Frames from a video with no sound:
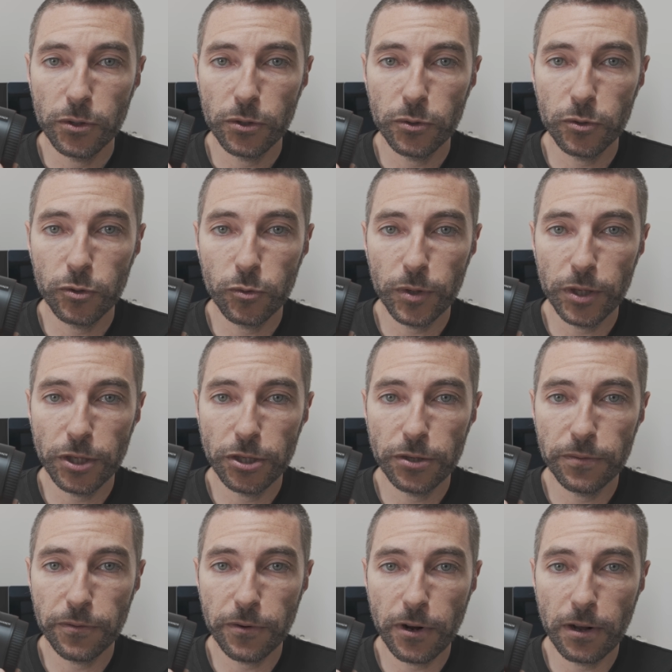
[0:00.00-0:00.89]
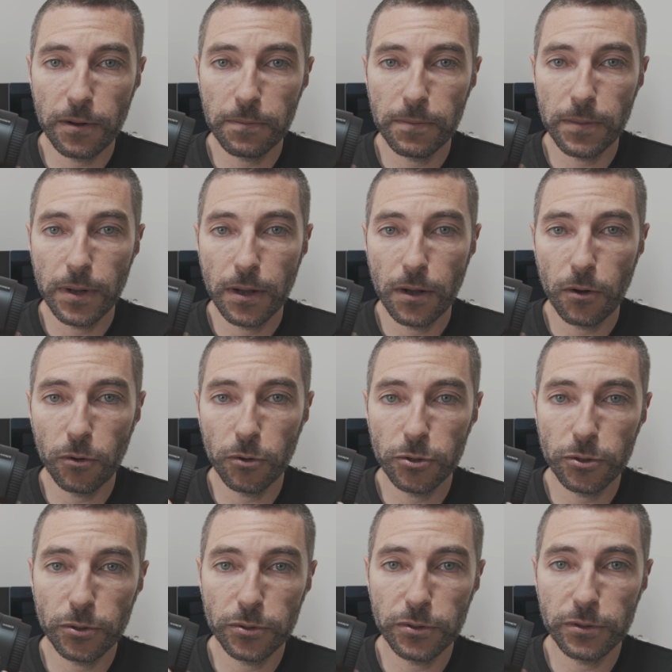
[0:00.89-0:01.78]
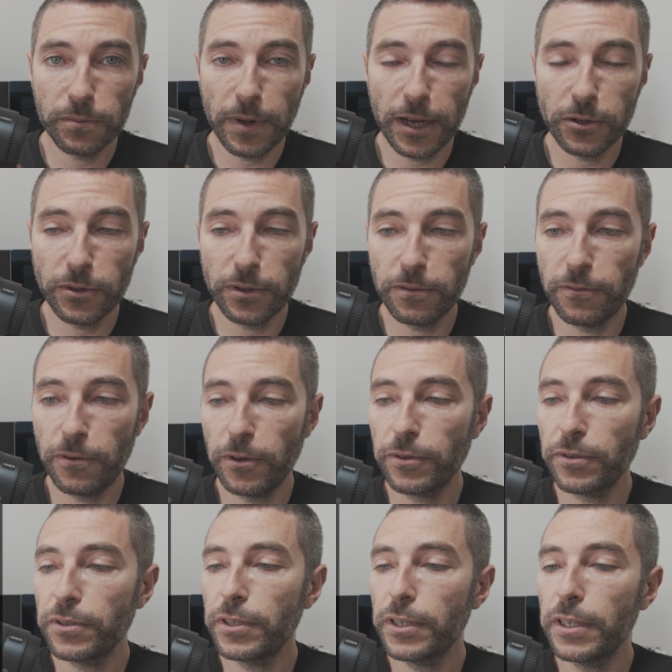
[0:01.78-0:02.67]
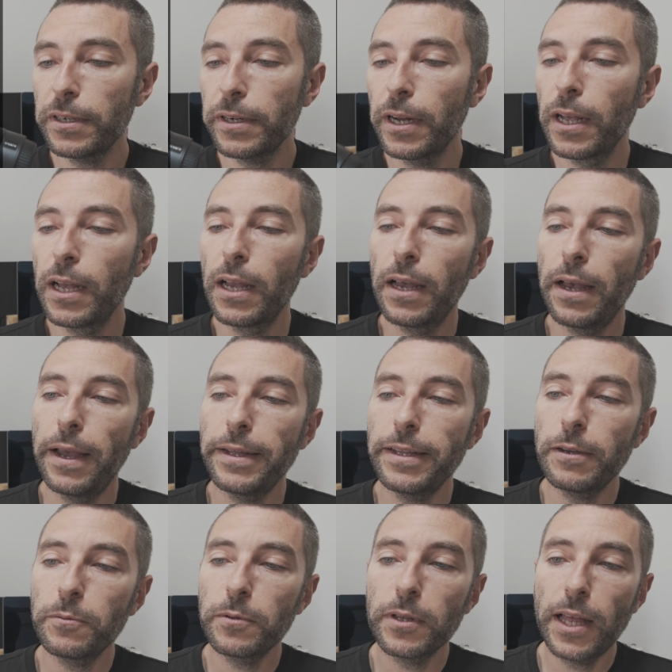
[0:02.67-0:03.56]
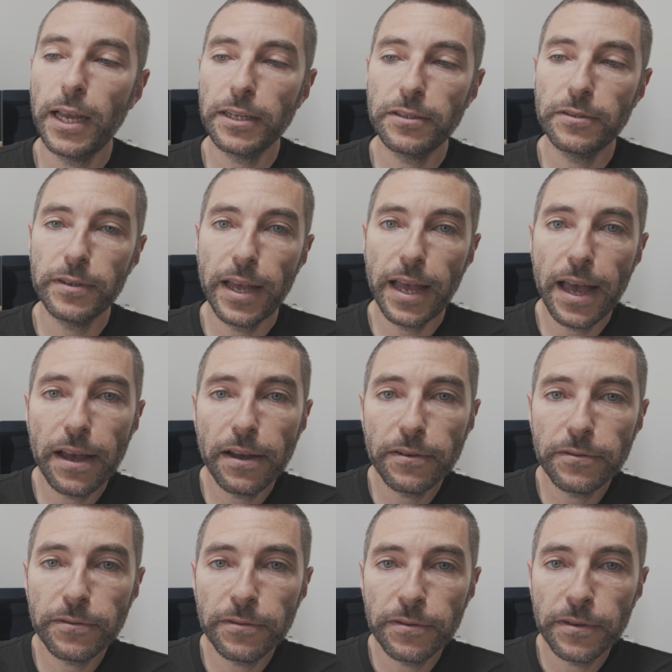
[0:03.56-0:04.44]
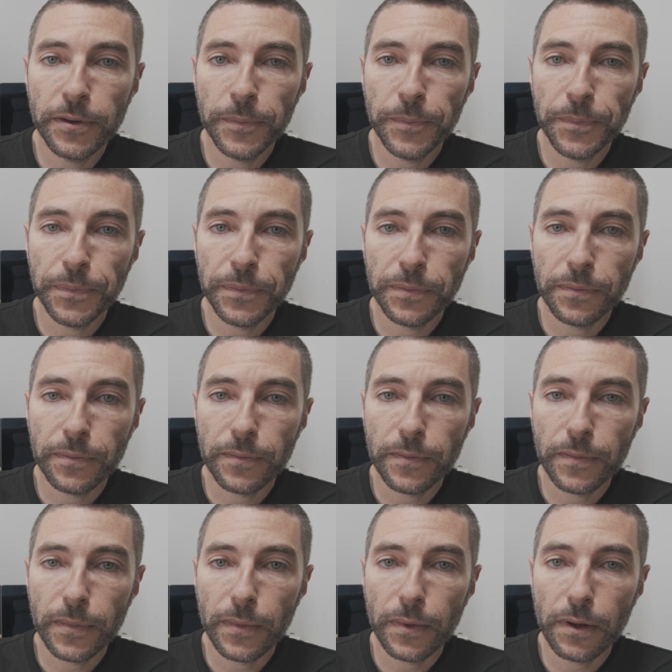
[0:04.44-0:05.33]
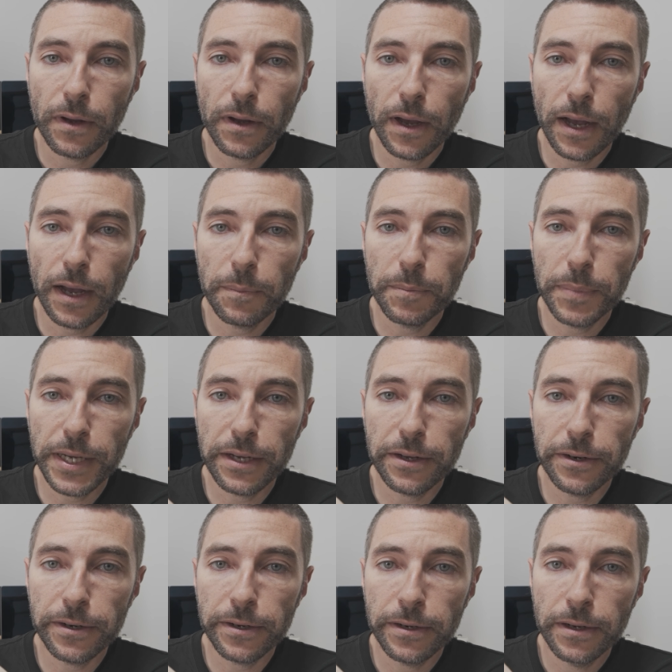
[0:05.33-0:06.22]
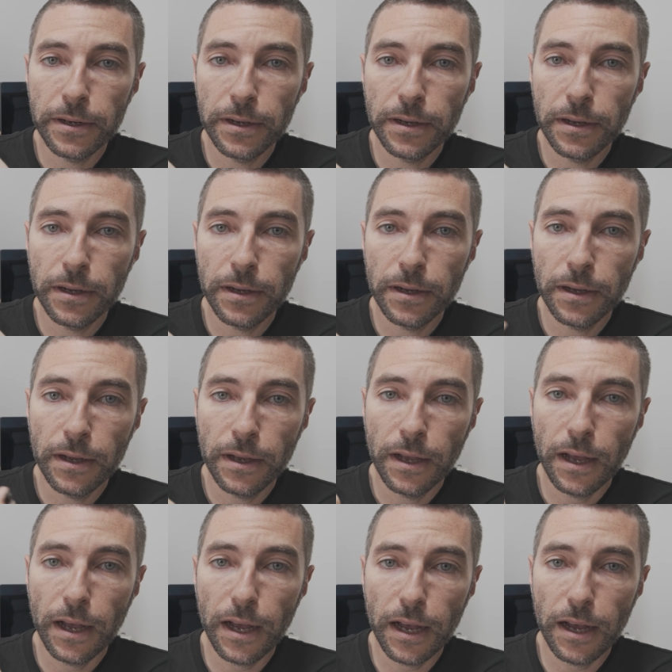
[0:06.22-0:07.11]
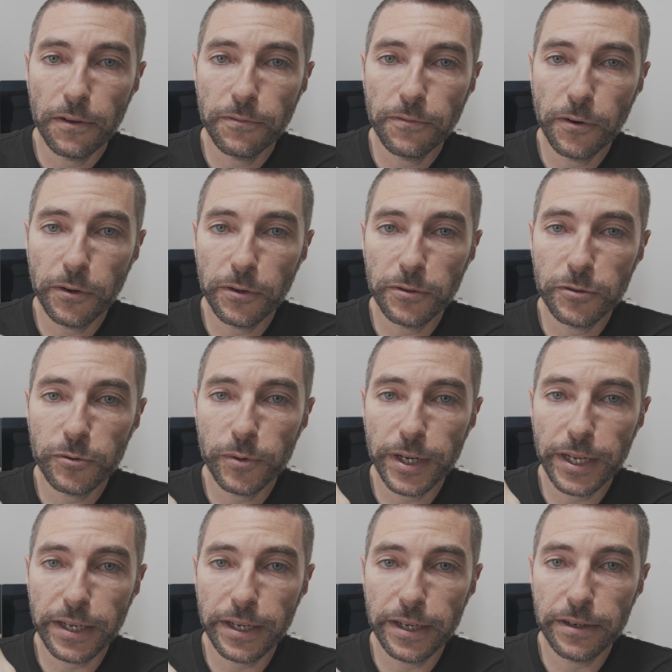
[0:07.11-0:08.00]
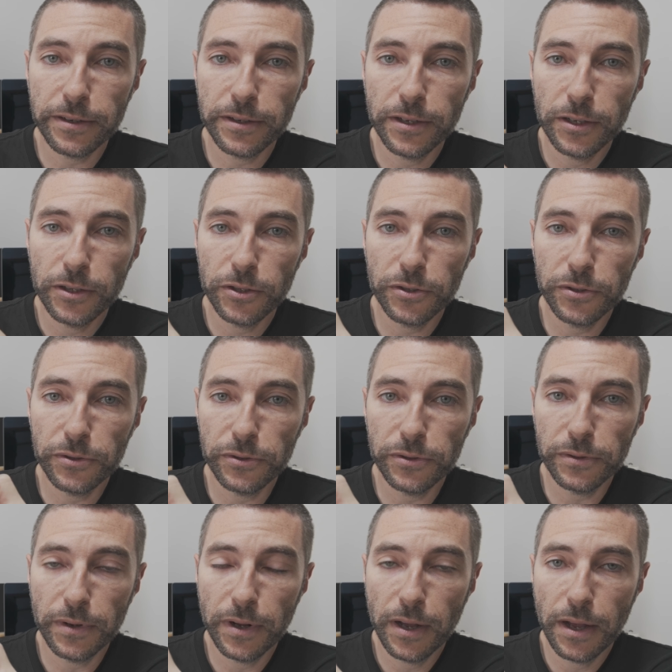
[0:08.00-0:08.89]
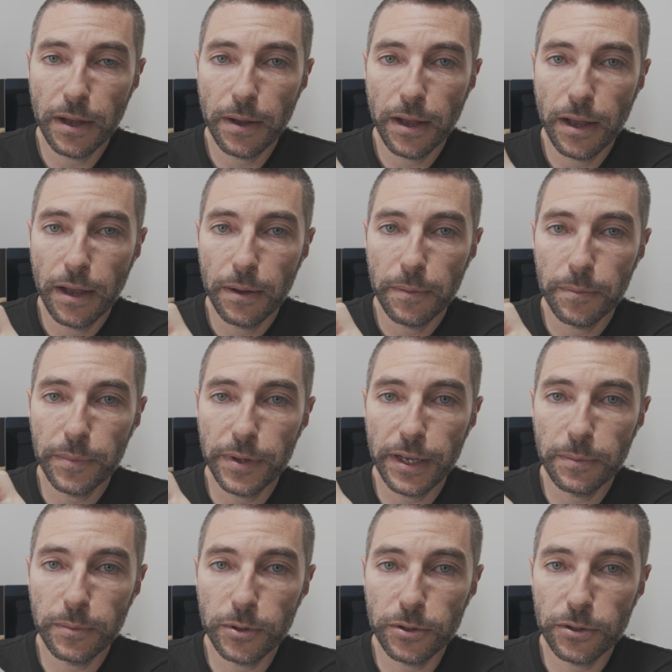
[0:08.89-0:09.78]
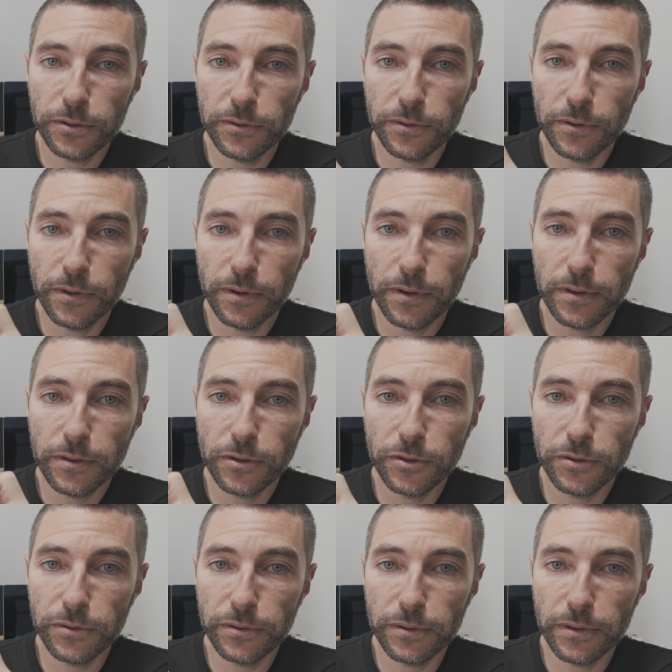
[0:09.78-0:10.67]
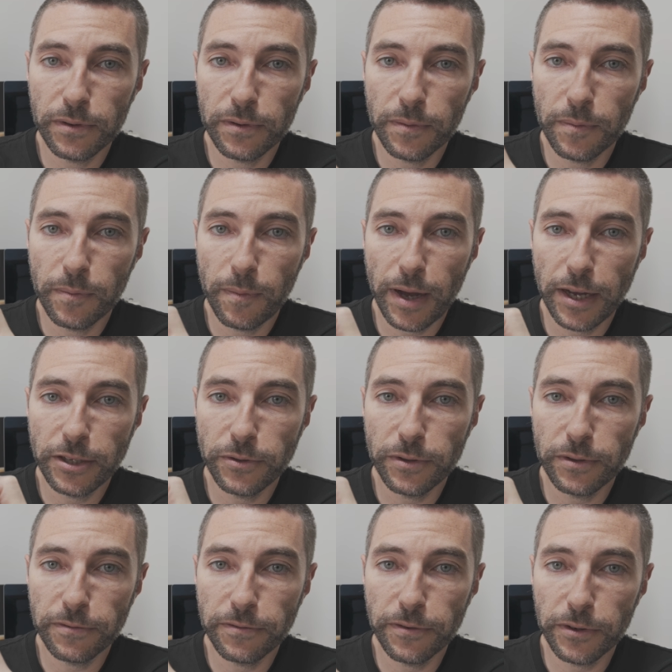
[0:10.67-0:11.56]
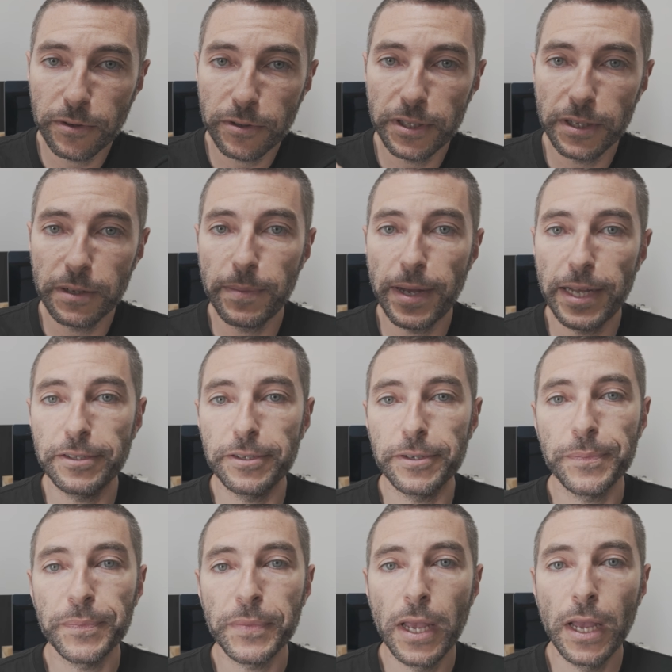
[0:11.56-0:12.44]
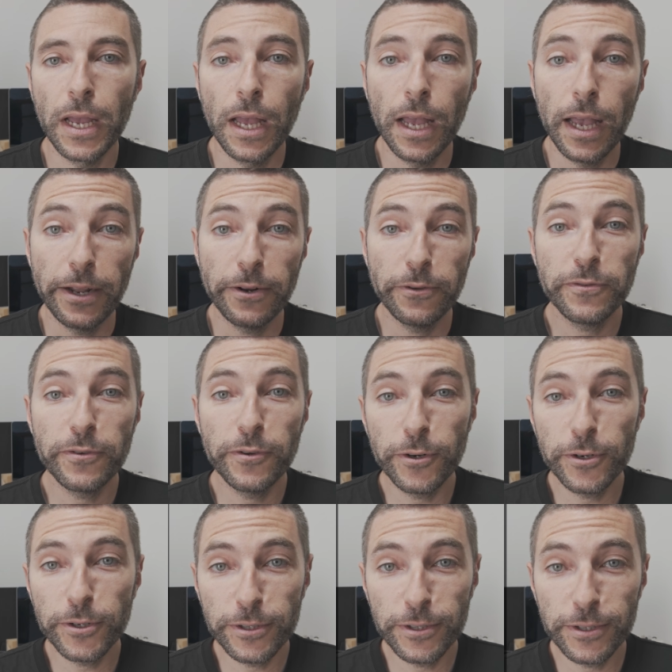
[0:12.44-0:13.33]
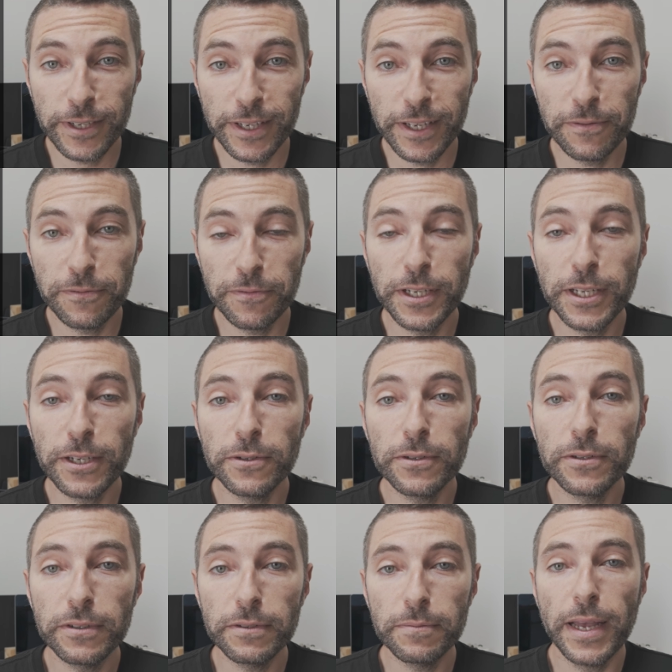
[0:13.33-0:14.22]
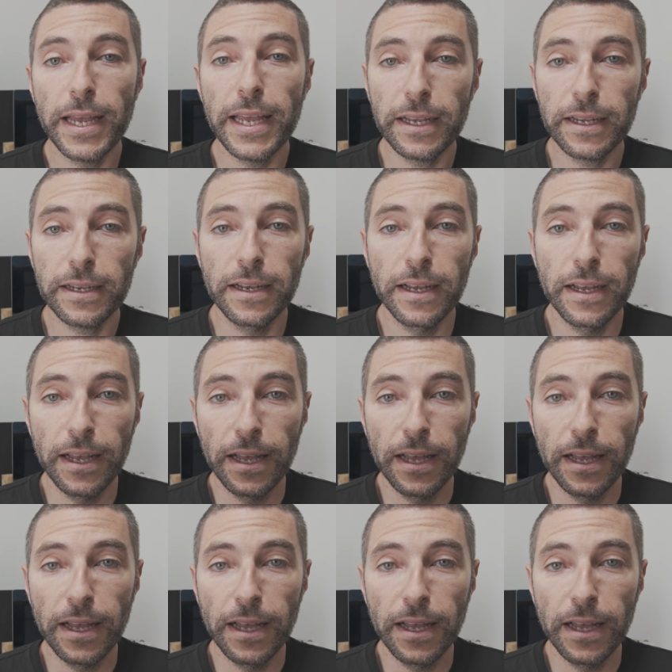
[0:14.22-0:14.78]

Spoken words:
to switch from auto to manual focus here, and I would like to have a bigger focus ring here to be able to do manual focusing better. And of course, if Nikon could make